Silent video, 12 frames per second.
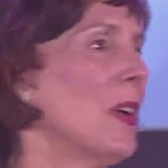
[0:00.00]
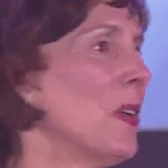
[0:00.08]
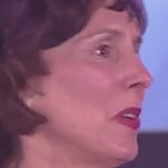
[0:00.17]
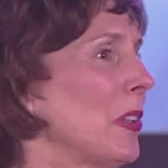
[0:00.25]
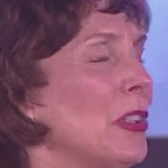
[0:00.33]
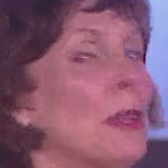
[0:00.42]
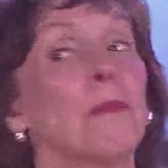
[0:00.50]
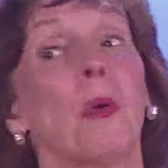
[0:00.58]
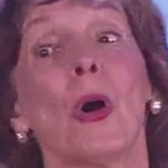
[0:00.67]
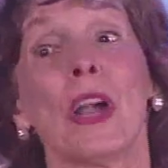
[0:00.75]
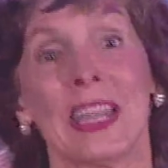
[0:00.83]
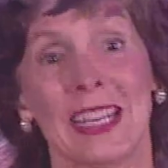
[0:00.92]
Well, good
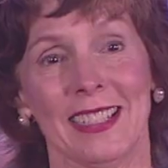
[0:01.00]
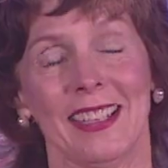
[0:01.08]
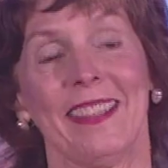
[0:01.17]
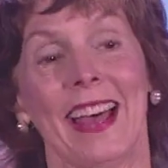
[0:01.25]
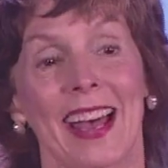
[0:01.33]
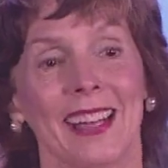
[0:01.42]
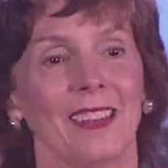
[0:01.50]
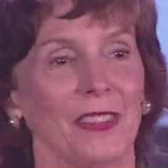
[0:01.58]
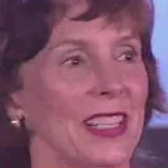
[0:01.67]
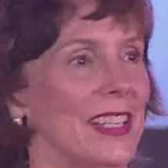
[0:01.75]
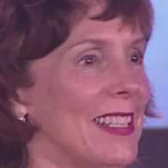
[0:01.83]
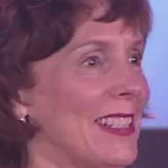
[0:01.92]
morning. That
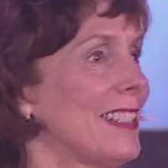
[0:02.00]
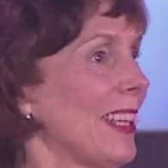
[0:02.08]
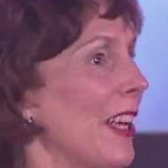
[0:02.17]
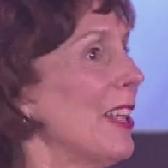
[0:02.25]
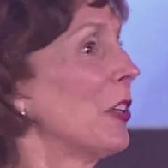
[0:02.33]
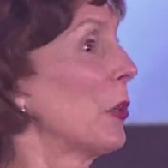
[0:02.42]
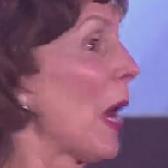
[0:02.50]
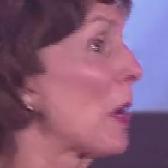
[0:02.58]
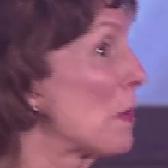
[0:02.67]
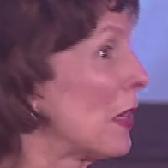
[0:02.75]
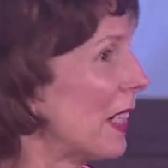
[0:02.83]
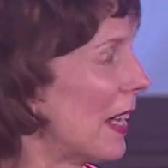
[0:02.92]
was an
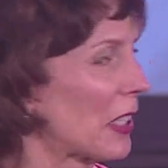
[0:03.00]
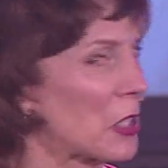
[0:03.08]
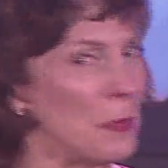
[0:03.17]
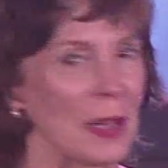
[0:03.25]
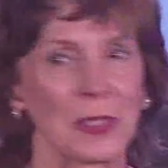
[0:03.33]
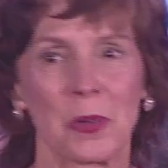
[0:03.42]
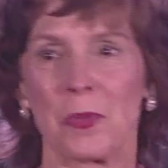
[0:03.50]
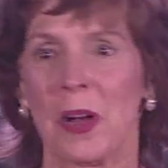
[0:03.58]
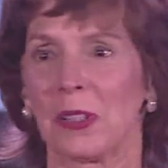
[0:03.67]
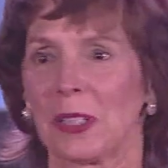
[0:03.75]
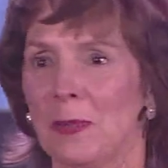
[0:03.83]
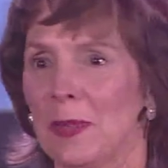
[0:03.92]
incredible, unexpected
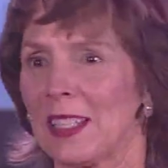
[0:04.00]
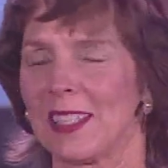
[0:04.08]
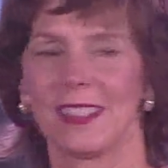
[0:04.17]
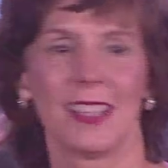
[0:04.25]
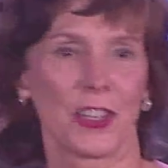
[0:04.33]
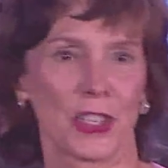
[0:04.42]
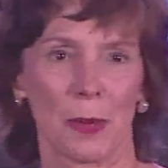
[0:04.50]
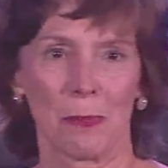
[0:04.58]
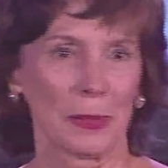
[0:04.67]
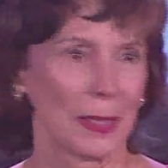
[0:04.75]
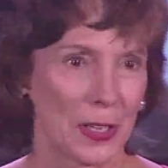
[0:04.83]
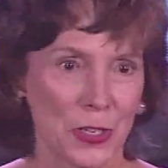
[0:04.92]
welcome. It's such a
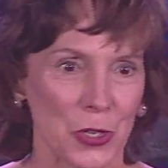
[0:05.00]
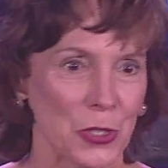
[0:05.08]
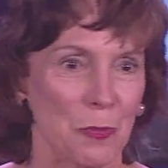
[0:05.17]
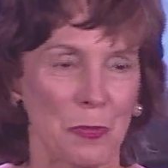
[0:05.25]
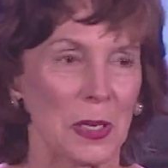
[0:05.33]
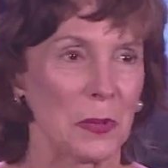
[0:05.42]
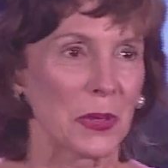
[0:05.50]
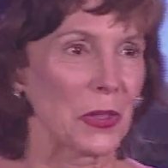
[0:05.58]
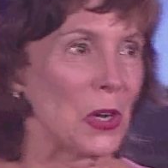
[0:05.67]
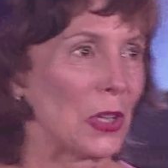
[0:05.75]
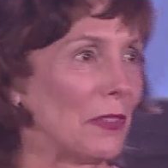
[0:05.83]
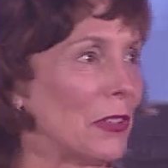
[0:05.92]
pleasure to be with
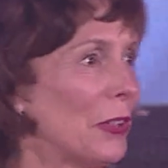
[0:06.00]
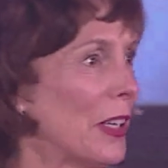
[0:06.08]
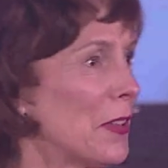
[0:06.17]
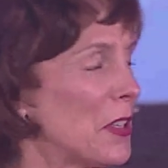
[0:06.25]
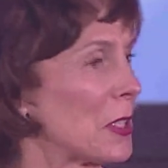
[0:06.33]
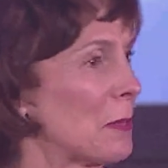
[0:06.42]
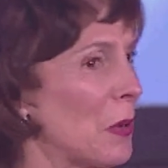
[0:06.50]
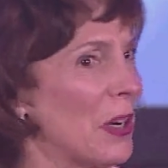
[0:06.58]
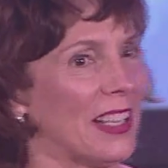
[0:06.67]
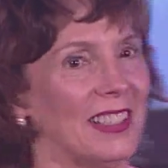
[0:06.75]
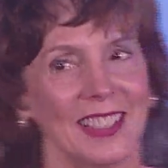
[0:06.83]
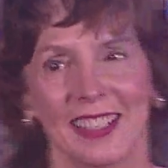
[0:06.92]
all of you here this
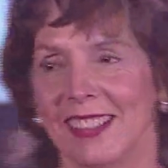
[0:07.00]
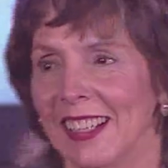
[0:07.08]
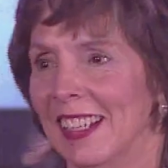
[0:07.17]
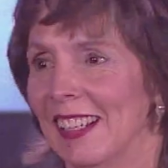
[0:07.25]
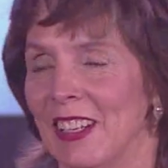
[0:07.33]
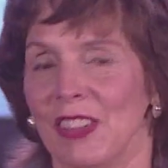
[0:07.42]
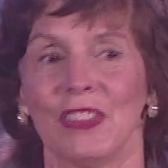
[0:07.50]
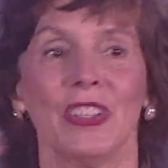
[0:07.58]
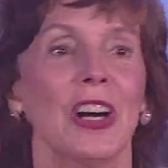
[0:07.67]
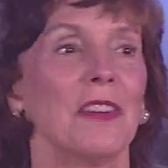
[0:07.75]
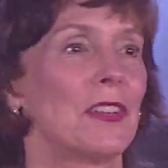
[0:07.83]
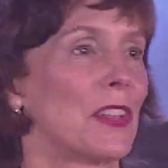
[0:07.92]
morning. I
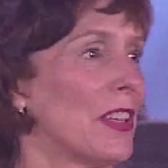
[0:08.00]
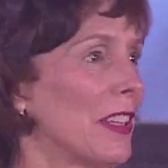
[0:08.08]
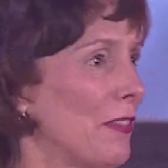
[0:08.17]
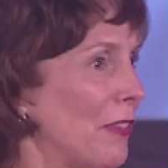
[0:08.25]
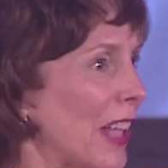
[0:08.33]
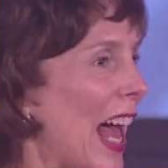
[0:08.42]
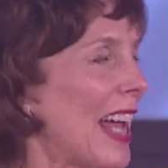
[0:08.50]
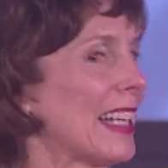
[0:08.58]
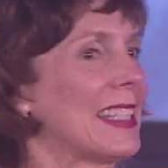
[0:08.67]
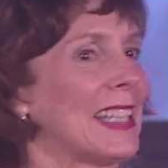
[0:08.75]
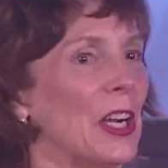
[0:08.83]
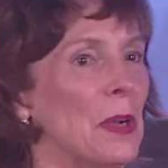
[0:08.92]
loved the flag
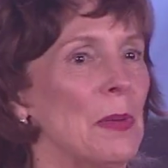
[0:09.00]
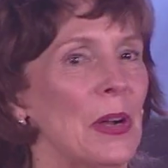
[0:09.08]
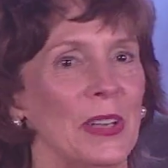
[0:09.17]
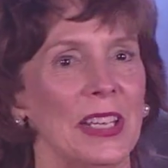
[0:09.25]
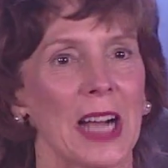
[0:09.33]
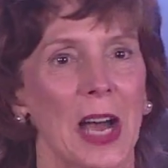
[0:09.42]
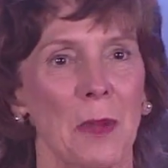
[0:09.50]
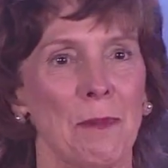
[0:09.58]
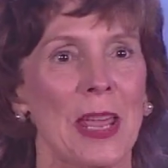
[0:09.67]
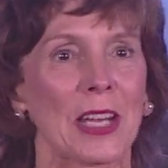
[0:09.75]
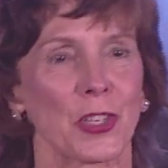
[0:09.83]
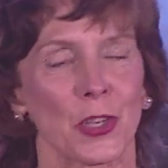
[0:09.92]
ceremony, got a
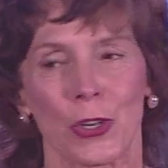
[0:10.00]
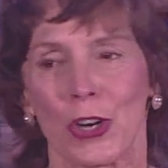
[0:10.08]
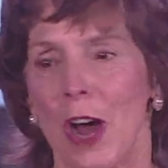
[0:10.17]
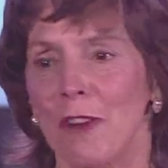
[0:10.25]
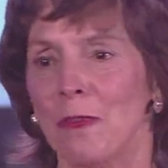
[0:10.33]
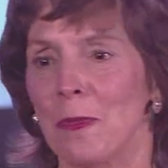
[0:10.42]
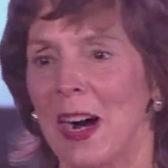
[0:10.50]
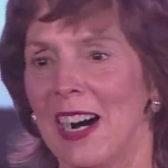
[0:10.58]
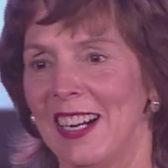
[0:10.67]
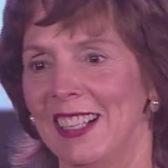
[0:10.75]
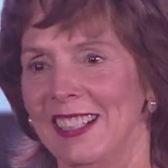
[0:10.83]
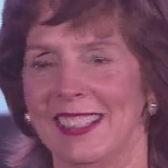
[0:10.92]
picture of
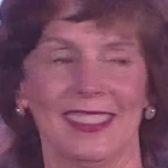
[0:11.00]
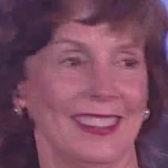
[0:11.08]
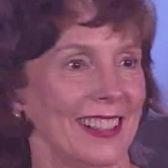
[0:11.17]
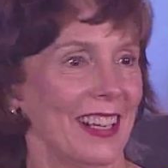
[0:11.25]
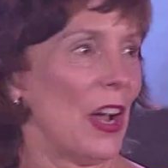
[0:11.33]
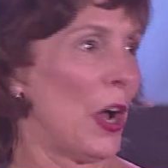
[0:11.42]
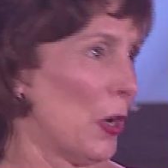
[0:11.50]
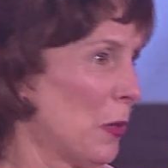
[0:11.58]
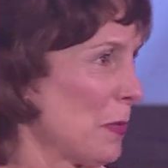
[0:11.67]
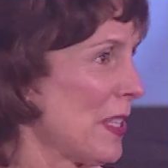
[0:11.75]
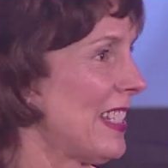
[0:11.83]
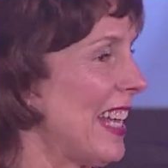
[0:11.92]
my
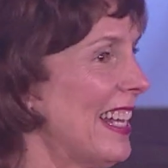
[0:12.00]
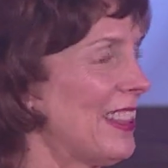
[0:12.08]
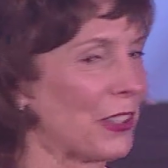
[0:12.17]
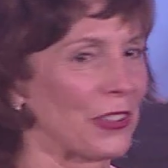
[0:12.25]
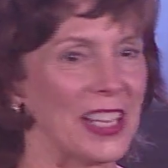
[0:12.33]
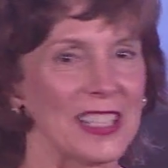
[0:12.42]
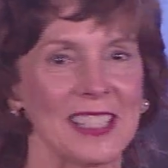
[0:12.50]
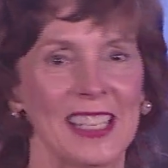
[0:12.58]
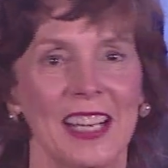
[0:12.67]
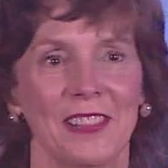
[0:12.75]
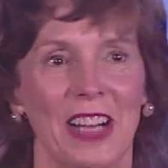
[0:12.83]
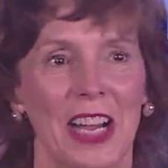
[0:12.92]
home state, the great
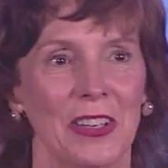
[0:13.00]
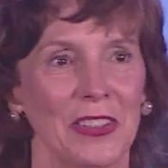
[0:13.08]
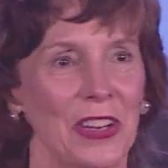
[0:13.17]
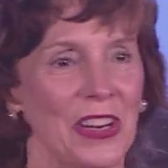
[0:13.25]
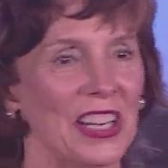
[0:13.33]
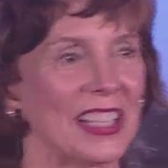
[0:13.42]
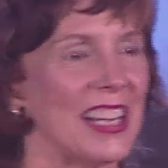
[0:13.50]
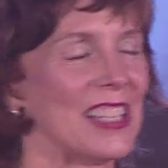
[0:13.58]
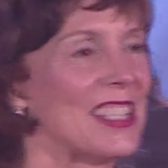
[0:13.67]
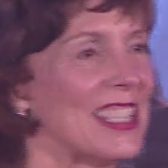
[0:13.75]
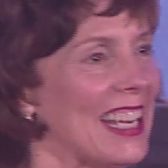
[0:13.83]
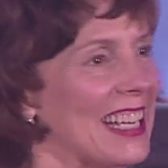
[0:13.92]
state of Iowa, the Hawkeye
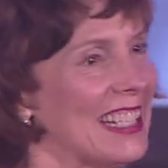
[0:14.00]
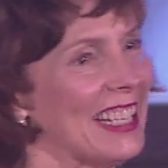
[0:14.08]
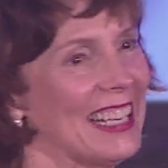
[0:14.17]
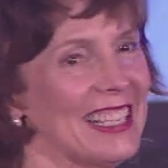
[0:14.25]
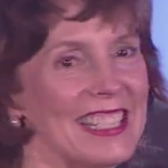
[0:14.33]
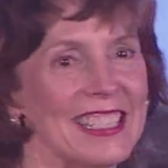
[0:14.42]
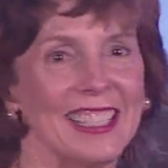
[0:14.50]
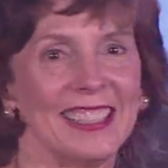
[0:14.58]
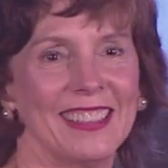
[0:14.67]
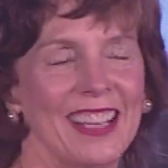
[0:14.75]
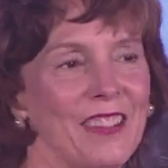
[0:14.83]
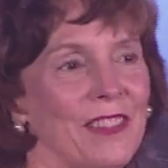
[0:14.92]
State, and
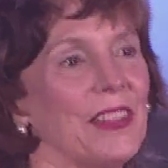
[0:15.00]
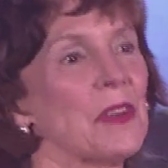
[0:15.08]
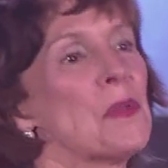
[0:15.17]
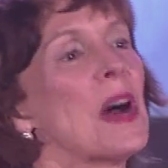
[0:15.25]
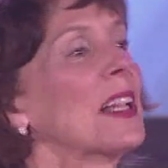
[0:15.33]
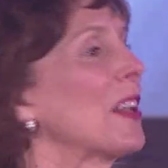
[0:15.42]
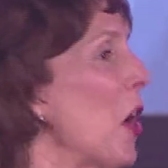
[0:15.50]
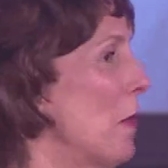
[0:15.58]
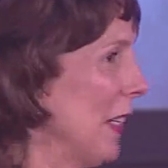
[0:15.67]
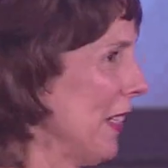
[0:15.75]
I feel well at home there.